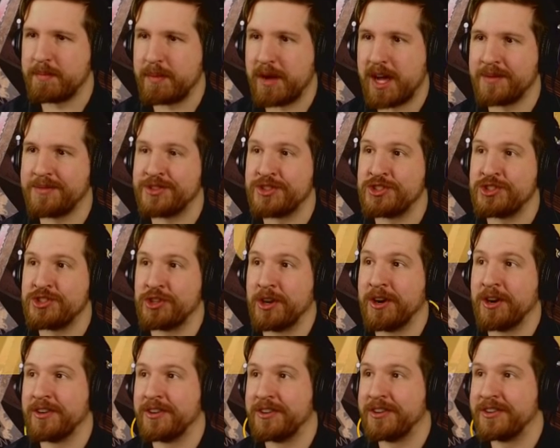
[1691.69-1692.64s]
Bob's
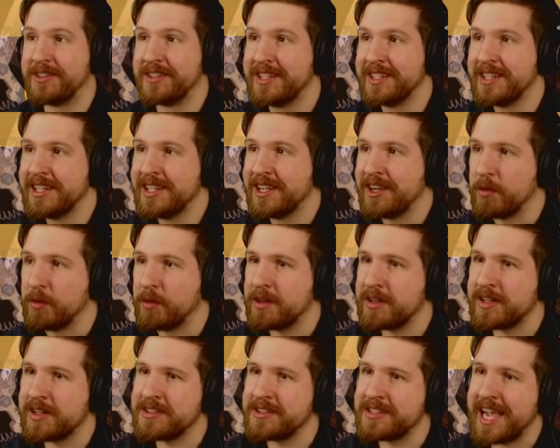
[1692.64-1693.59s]
journal,
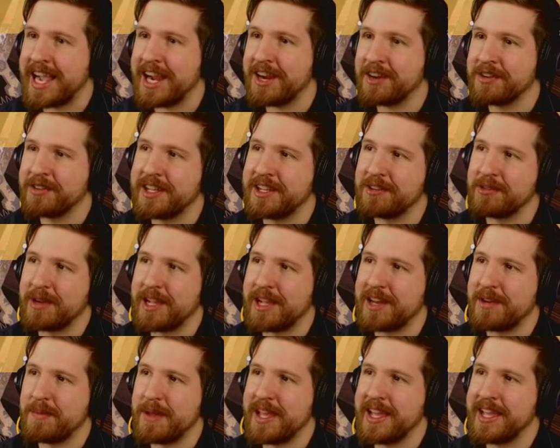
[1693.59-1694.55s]
written entirely in
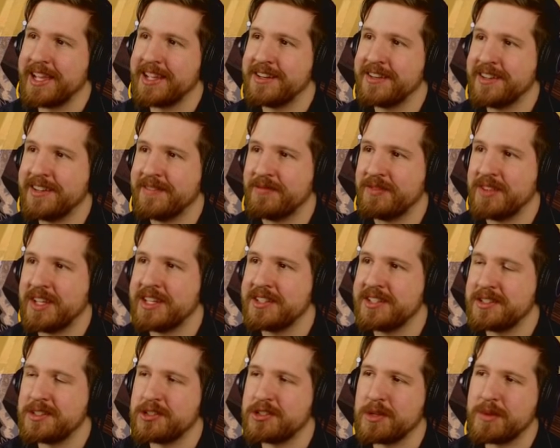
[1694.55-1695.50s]
red pen,
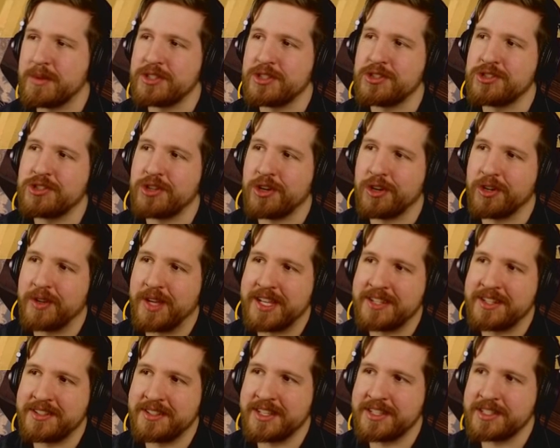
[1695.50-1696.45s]
isn't so much a journal
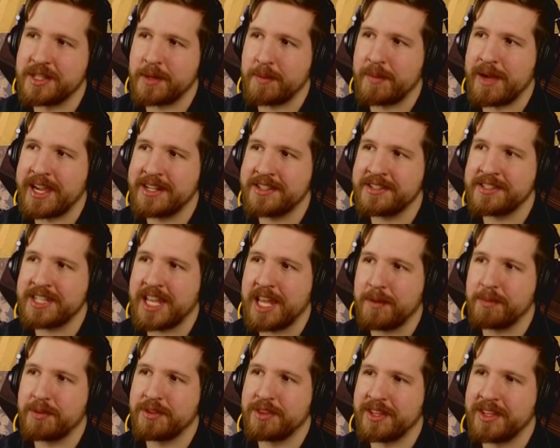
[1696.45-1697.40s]
as it is a
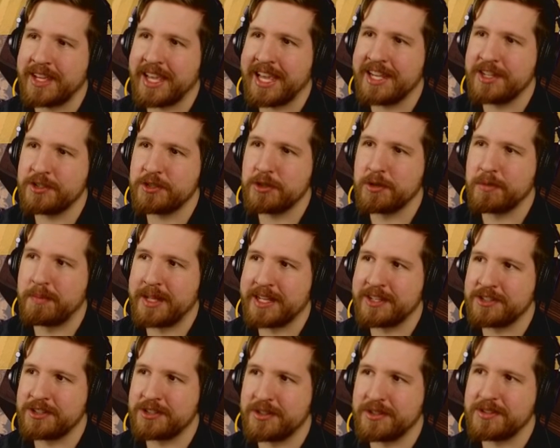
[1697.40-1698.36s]
mindscape with occasional
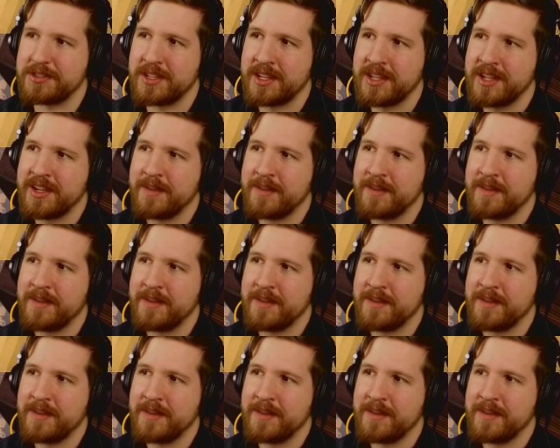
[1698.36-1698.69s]
pictures.